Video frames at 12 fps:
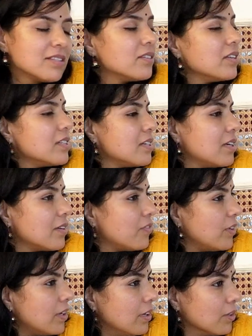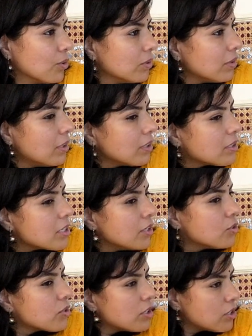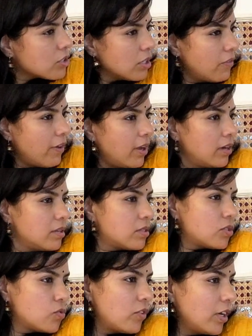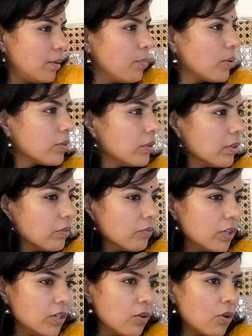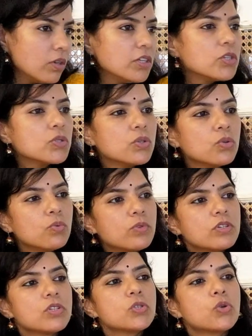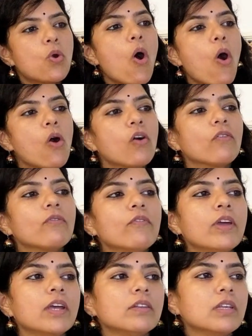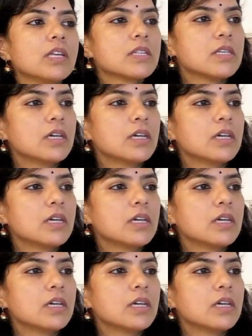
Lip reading: the reason I feel, that education awareness is very important. We all need to know what is wrong, where things